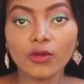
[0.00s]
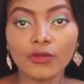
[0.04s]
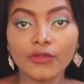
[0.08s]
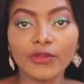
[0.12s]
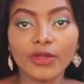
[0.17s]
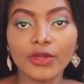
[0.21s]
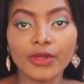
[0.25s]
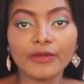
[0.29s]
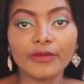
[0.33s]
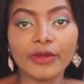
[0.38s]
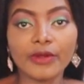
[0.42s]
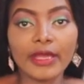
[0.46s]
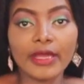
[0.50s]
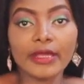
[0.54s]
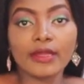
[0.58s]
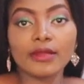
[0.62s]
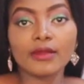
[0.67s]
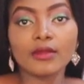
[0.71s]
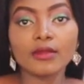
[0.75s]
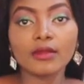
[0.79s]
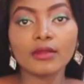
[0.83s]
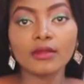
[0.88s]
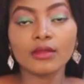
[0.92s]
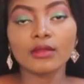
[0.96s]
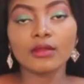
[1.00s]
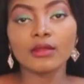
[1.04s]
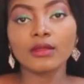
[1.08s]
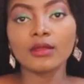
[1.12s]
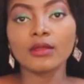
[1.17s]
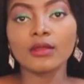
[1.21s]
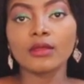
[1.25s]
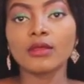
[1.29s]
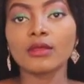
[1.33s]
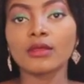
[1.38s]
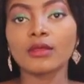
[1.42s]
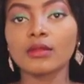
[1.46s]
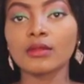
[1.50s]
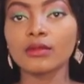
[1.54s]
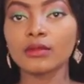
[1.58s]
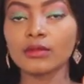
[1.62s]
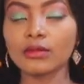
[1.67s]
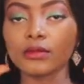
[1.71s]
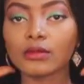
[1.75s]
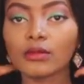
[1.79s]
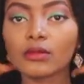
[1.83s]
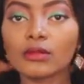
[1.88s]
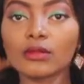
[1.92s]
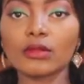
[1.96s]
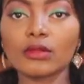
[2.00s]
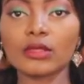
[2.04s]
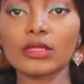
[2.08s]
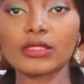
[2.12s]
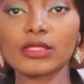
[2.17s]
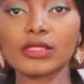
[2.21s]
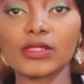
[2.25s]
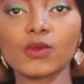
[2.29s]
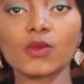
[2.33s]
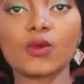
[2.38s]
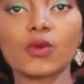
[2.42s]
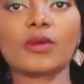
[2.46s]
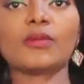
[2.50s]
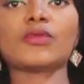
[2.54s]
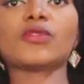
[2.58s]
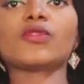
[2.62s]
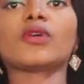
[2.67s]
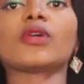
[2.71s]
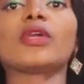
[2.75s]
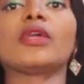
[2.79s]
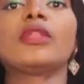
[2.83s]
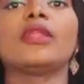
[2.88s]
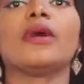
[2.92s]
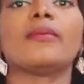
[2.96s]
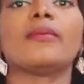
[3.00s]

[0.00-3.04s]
of it, right? This is what I'm talking